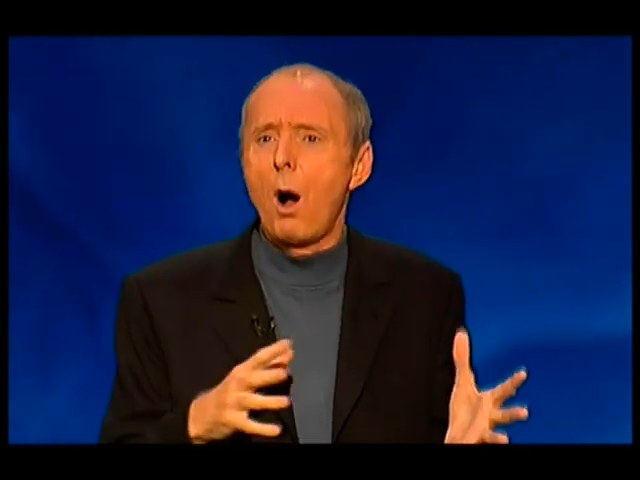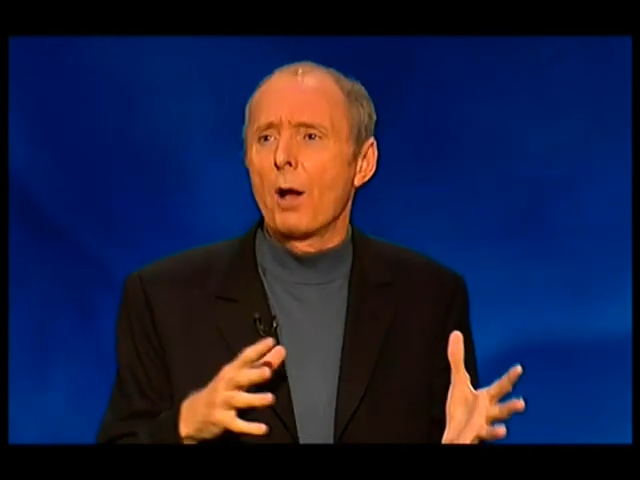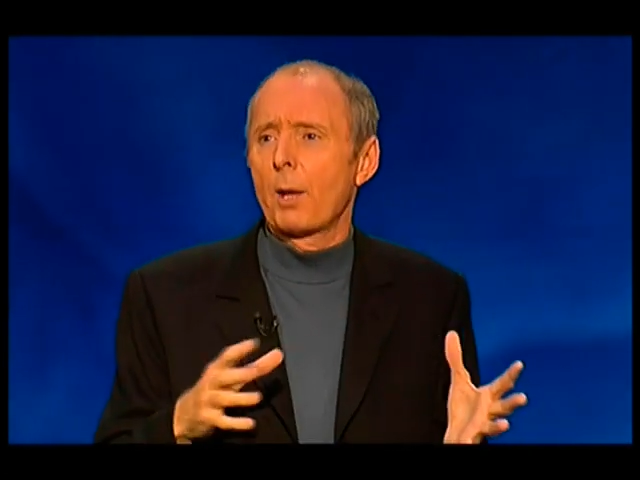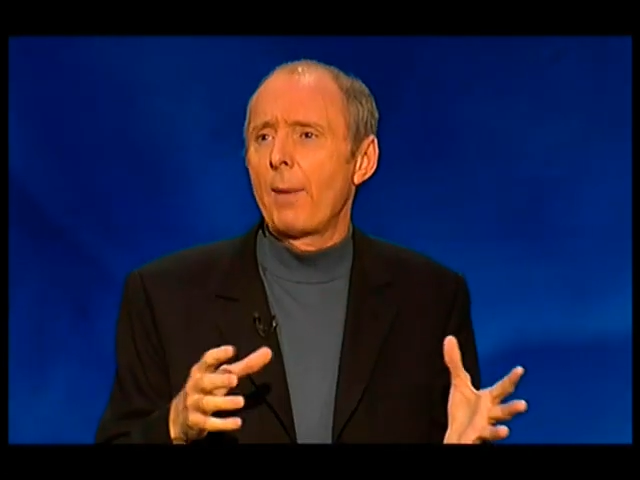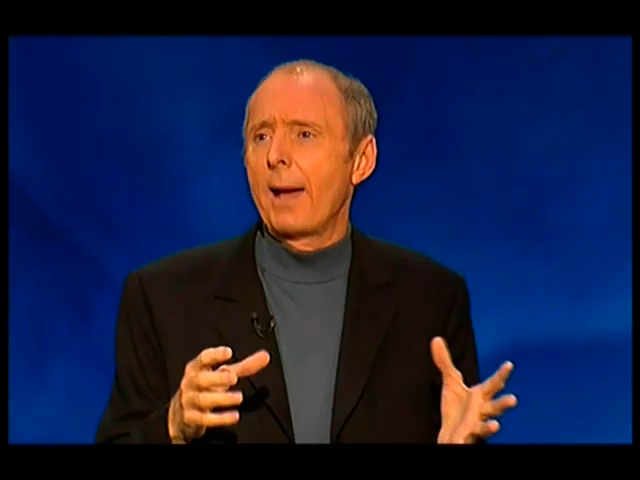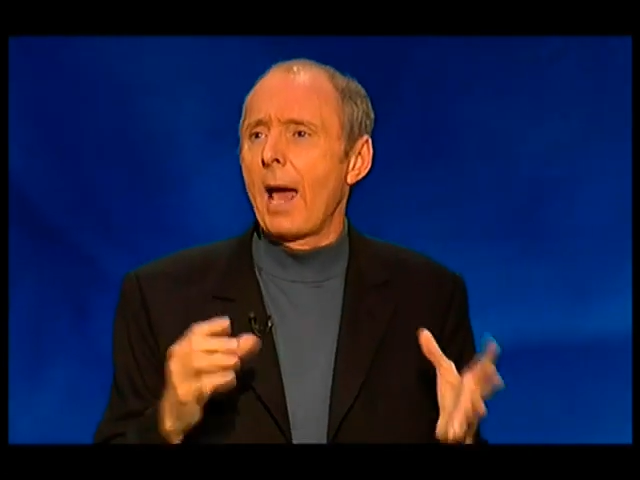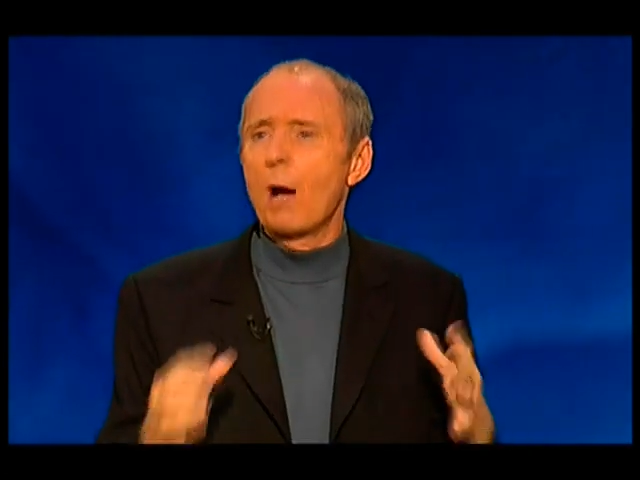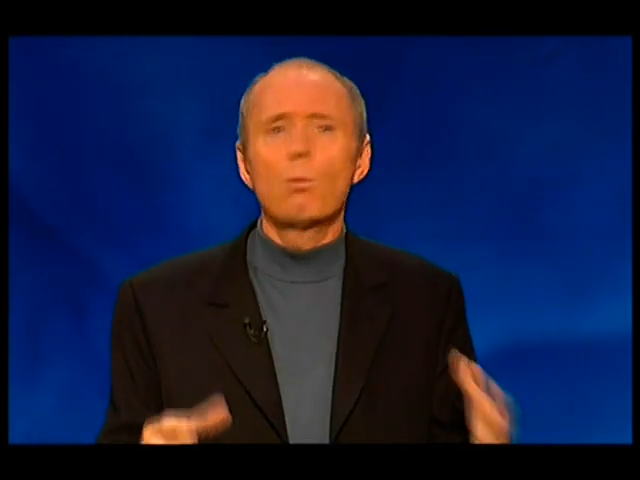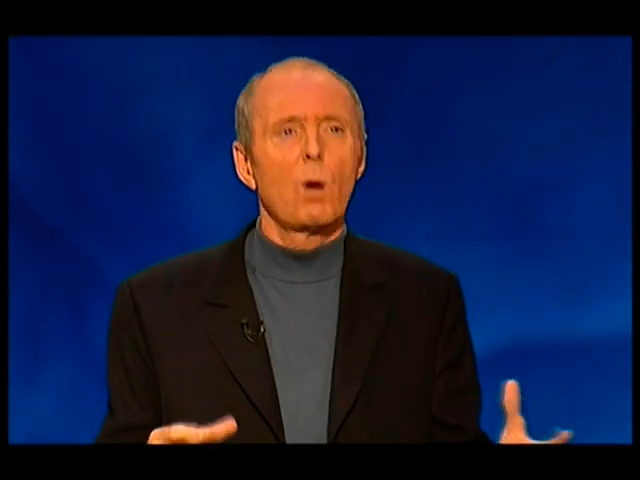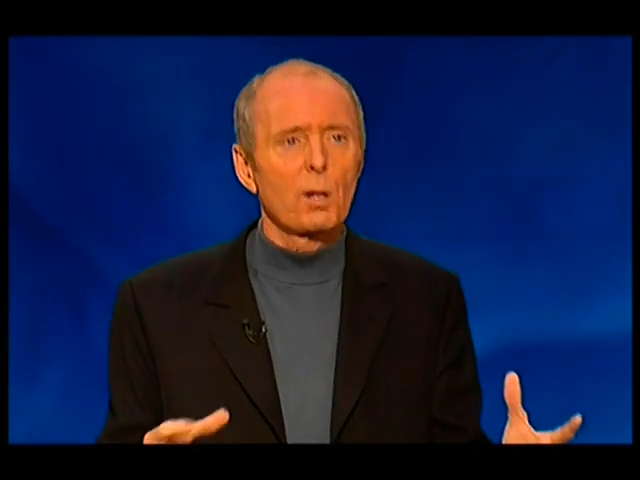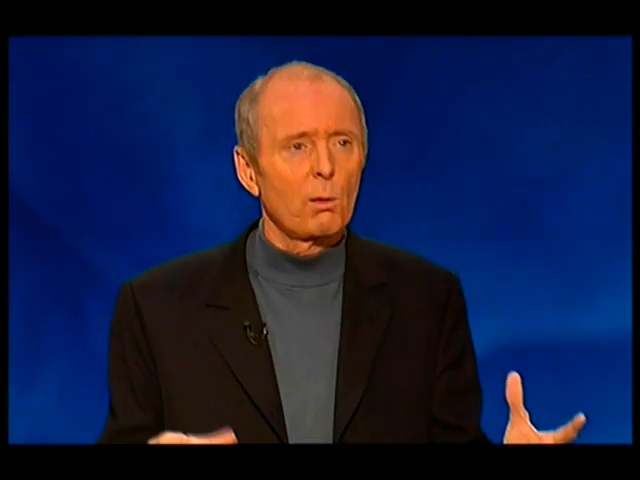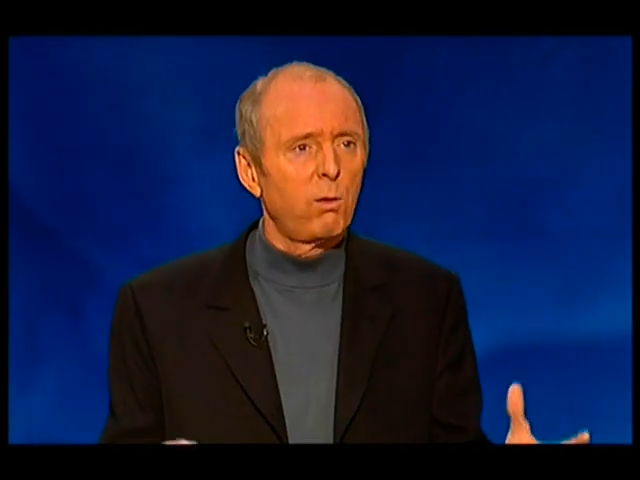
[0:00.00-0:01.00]
on about how
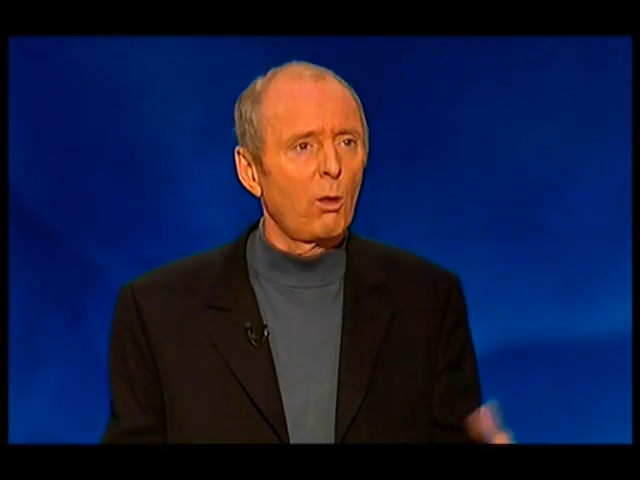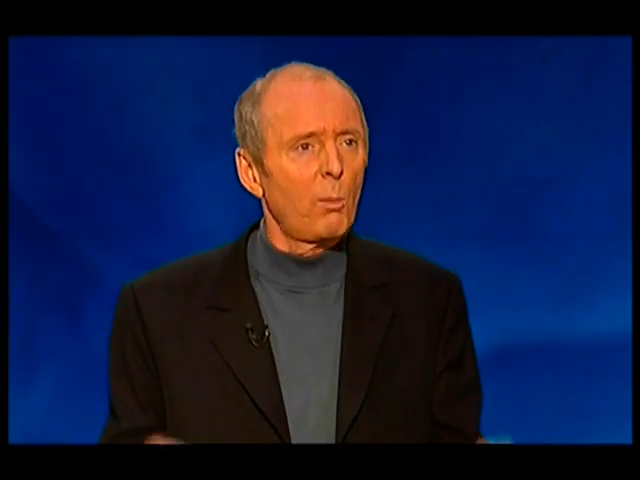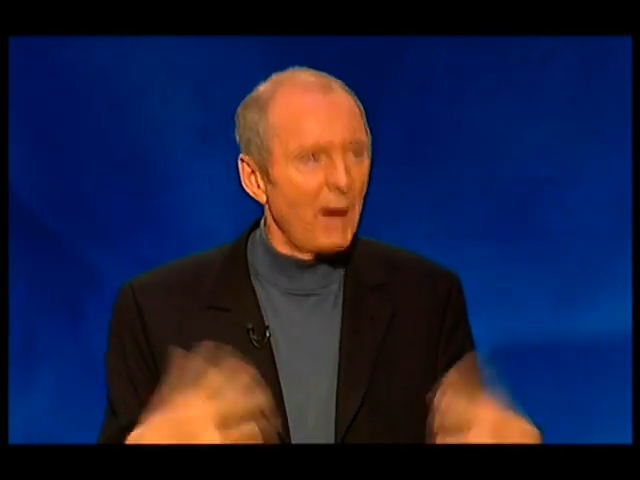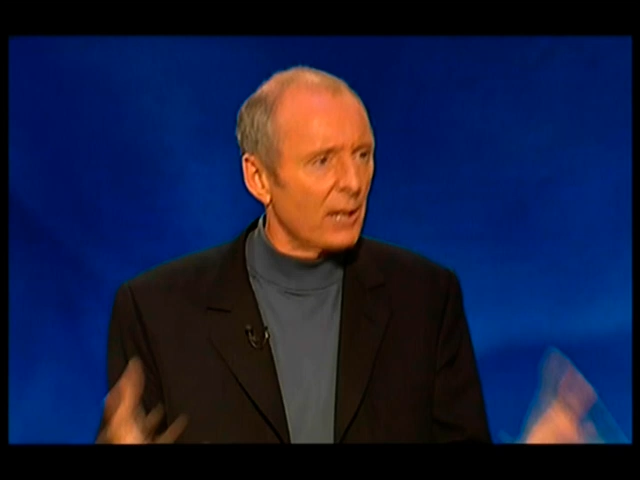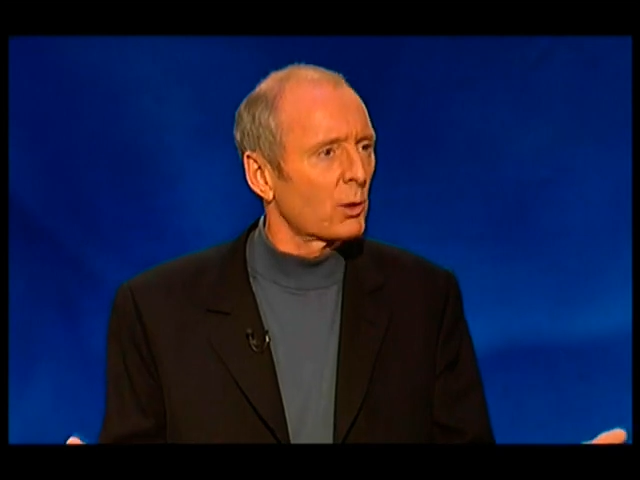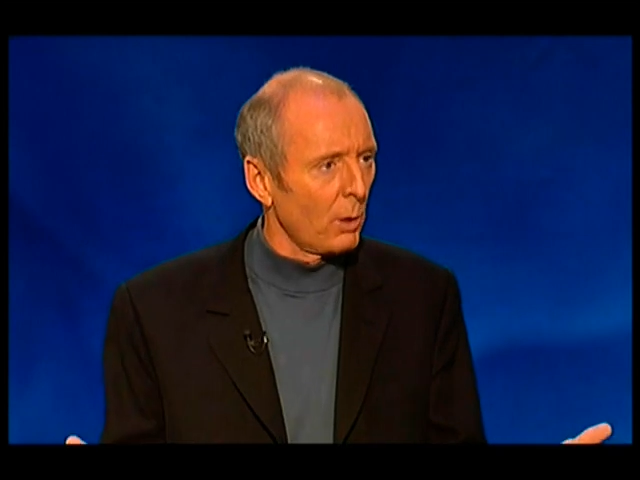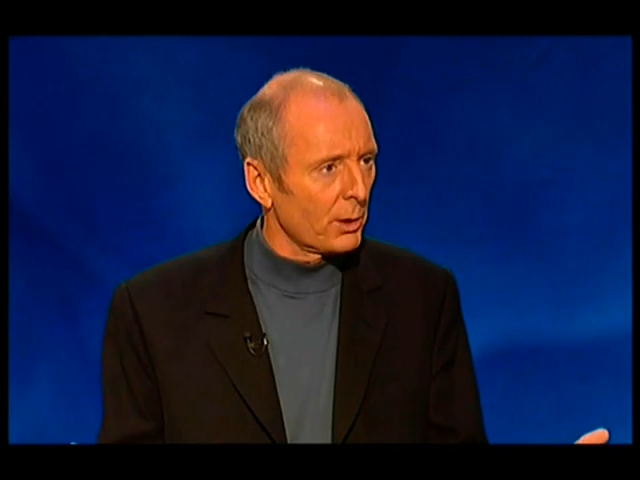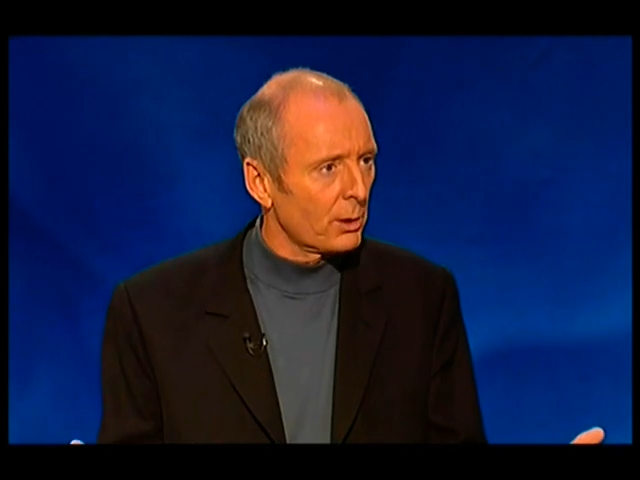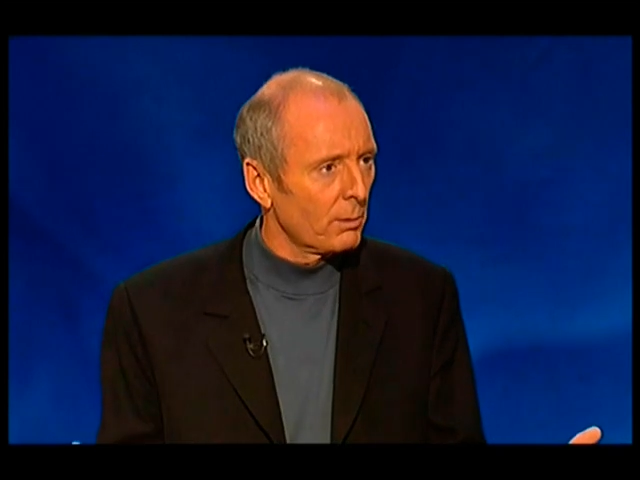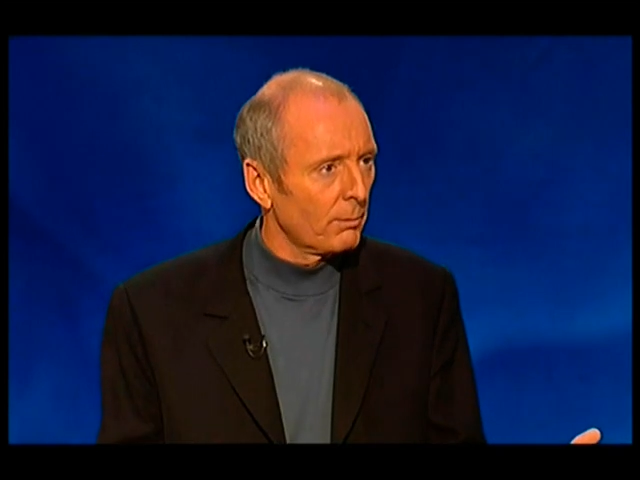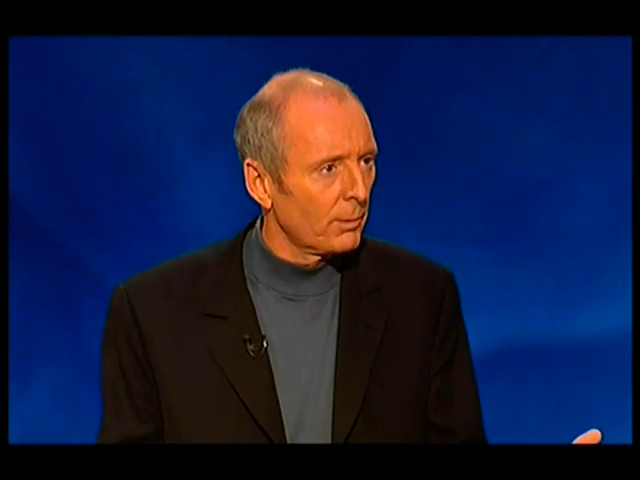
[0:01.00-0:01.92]
wonderful the past was.